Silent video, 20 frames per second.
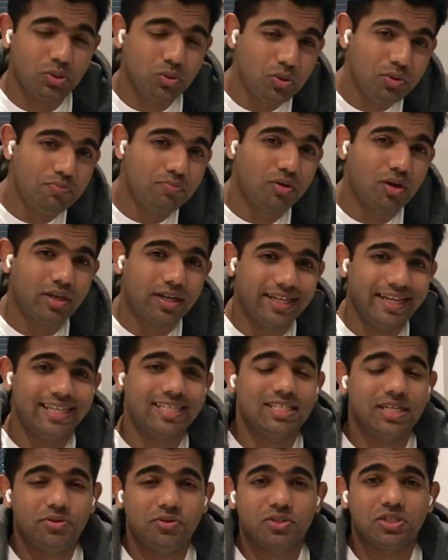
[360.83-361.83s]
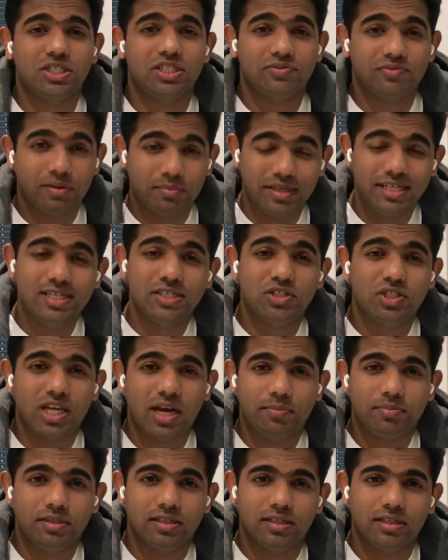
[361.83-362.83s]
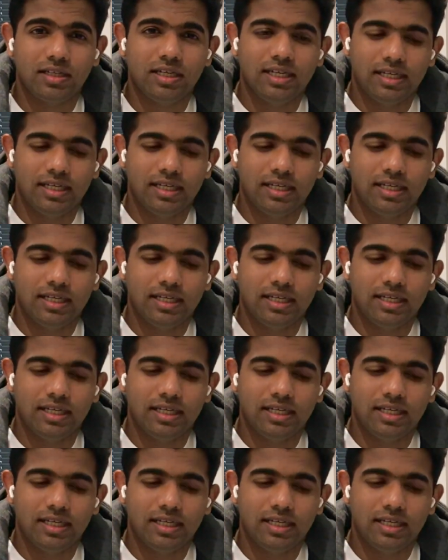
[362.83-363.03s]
important essay questions from each chapter.